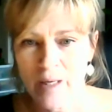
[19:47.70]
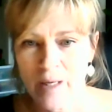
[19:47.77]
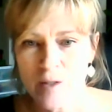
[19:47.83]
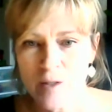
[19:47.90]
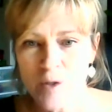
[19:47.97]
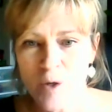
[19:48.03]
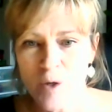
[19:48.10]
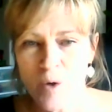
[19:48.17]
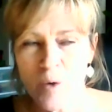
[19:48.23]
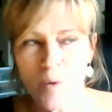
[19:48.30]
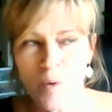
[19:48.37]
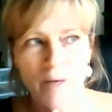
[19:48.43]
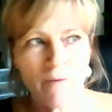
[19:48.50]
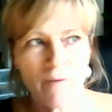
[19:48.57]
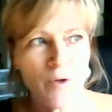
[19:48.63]
So
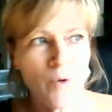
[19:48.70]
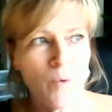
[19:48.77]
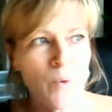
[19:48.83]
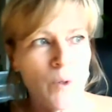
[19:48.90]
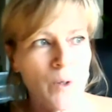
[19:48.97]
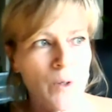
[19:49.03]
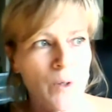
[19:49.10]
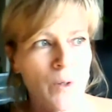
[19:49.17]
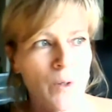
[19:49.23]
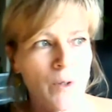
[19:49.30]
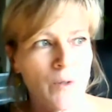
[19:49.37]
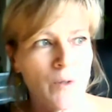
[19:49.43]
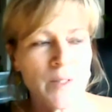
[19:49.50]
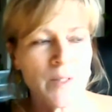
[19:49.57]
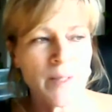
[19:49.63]
if you were
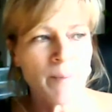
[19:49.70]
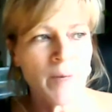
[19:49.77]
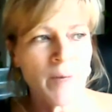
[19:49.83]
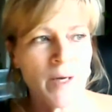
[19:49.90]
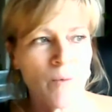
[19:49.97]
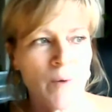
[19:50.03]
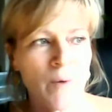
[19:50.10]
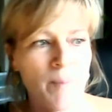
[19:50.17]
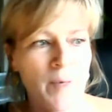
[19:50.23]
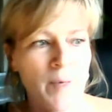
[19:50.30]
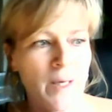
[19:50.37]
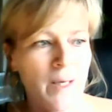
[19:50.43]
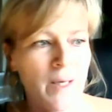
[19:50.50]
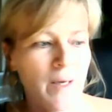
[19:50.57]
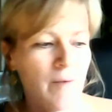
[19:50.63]
using some kind of
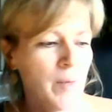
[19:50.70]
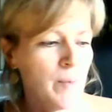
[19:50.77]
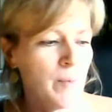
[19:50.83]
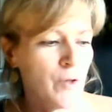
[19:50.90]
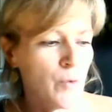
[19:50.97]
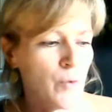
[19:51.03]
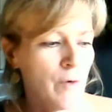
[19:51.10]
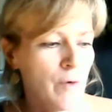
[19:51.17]
remedy of maybe 3